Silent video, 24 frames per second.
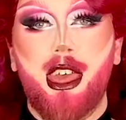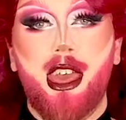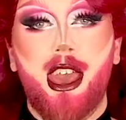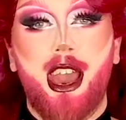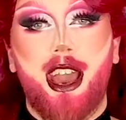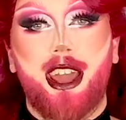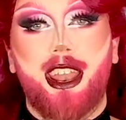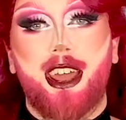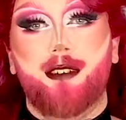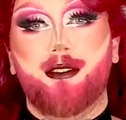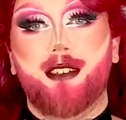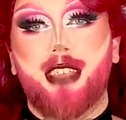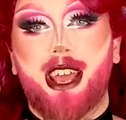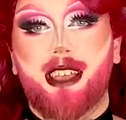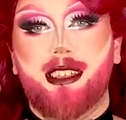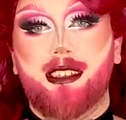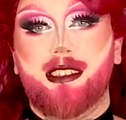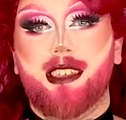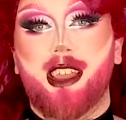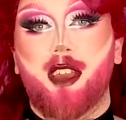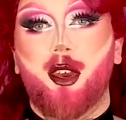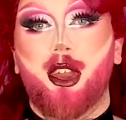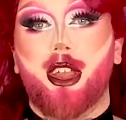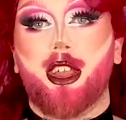and if
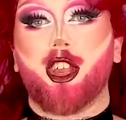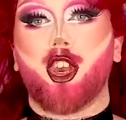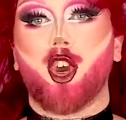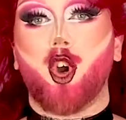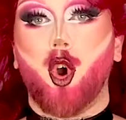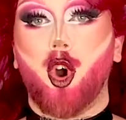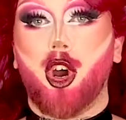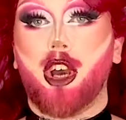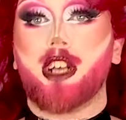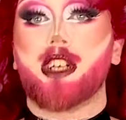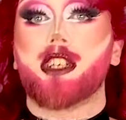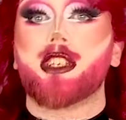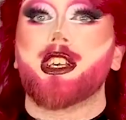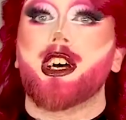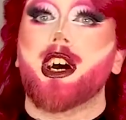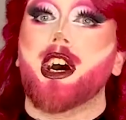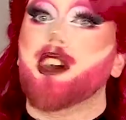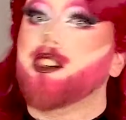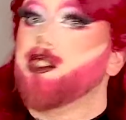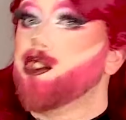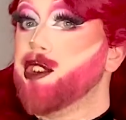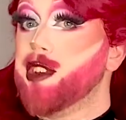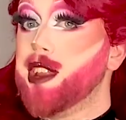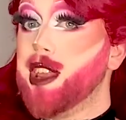necessary, corset
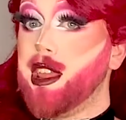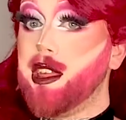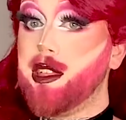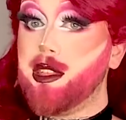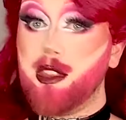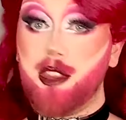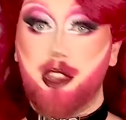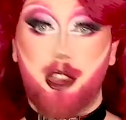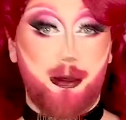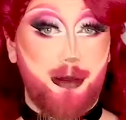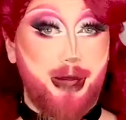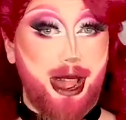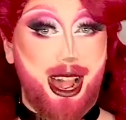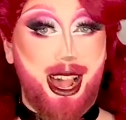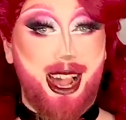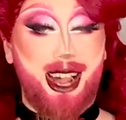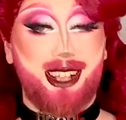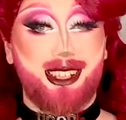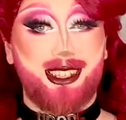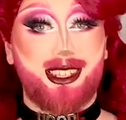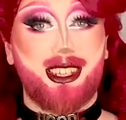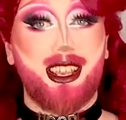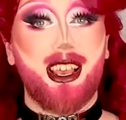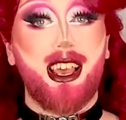underneath your
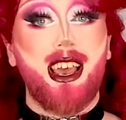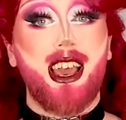pads